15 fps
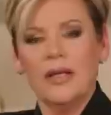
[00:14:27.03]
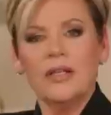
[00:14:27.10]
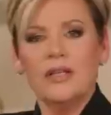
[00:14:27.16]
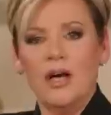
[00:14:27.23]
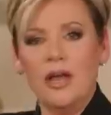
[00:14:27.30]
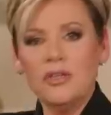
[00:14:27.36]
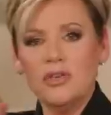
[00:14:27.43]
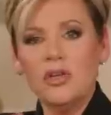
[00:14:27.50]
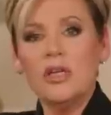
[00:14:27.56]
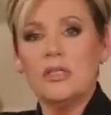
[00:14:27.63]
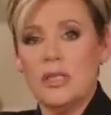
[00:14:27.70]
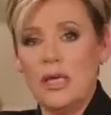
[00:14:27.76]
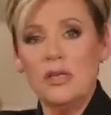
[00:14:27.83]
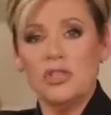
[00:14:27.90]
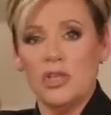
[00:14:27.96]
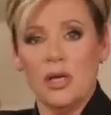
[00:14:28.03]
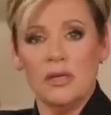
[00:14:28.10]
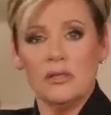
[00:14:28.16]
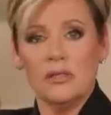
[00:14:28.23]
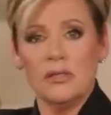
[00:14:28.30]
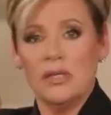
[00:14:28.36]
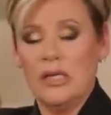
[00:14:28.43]
God's going to teach
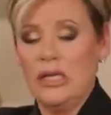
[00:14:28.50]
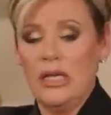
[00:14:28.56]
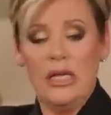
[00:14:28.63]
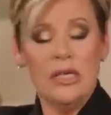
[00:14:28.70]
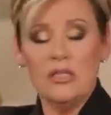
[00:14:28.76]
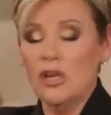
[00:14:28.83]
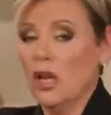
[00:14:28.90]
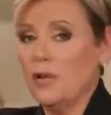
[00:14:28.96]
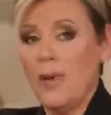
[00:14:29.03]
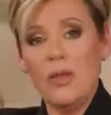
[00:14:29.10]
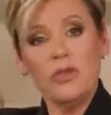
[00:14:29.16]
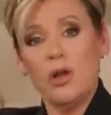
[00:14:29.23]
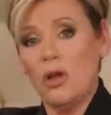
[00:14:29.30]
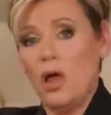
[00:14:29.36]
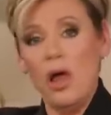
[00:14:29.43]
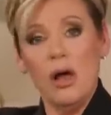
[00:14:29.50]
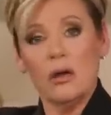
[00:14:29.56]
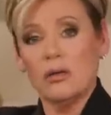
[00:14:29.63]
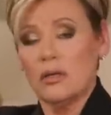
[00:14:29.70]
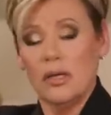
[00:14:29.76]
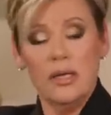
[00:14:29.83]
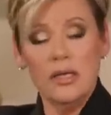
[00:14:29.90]
us. It's not about the
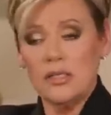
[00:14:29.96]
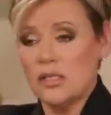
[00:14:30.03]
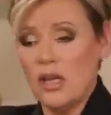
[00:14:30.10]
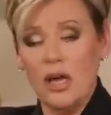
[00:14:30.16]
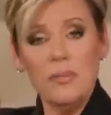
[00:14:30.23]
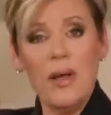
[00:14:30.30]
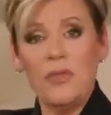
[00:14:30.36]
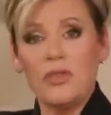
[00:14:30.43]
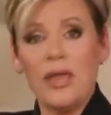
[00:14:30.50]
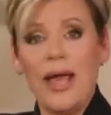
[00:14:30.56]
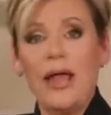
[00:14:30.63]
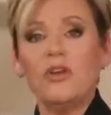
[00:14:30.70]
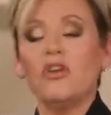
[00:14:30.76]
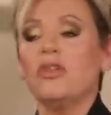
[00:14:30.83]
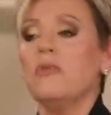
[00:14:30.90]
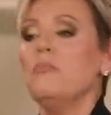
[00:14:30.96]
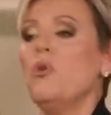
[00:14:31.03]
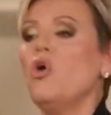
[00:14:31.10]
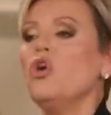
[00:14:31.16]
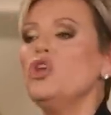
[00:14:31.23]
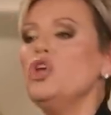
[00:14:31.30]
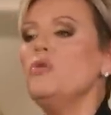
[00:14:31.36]
clock and it's not about the calendar. The
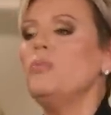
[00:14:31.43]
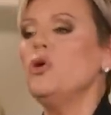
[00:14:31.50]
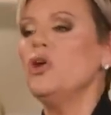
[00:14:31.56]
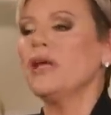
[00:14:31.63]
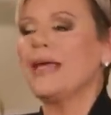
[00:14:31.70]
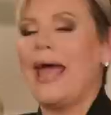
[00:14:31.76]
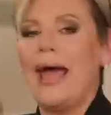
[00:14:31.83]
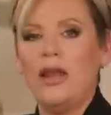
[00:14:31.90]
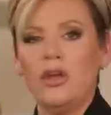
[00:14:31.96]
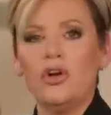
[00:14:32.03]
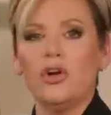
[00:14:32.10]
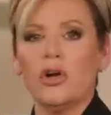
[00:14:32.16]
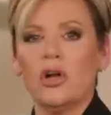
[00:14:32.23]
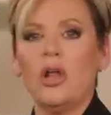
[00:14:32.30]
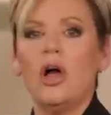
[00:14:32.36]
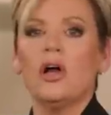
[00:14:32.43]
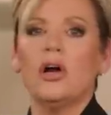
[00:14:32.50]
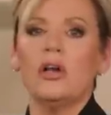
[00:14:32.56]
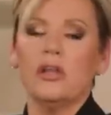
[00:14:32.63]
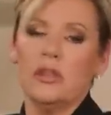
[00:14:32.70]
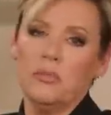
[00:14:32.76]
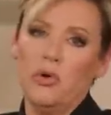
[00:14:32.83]
more you put a calendar and clock
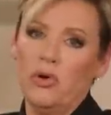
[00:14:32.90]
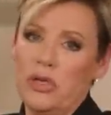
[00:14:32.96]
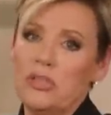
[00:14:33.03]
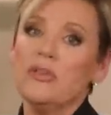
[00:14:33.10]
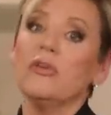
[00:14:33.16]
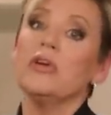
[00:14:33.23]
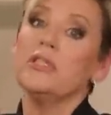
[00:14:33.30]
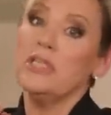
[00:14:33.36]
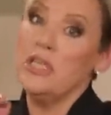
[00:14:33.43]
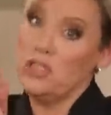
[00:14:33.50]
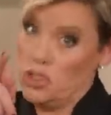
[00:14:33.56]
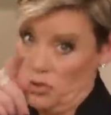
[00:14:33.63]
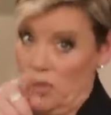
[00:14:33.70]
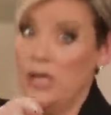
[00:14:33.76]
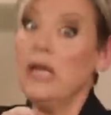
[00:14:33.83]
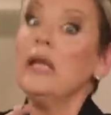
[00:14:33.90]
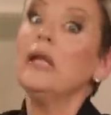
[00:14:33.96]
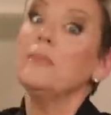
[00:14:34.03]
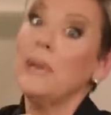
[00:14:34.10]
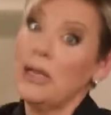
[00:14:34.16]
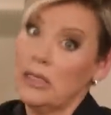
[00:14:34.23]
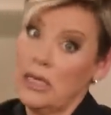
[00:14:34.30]
on it, the more He's going to teach you. It ain't
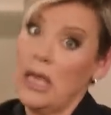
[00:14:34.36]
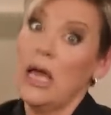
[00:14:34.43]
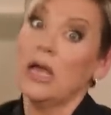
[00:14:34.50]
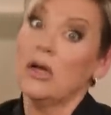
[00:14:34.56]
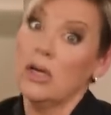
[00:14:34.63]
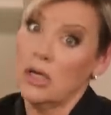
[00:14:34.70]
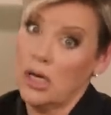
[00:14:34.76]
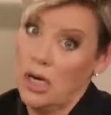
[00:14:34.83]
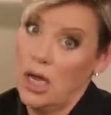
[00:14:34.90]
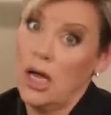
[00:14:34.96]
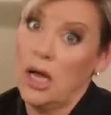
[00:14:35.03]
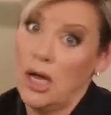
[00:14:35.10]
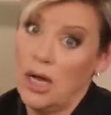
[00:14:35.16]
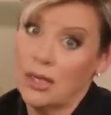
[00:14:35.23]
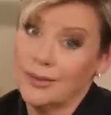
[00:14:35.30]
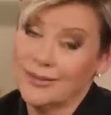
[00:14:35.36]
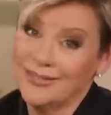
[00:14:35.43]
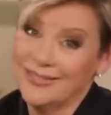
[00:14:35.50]
about the calendar and the clock.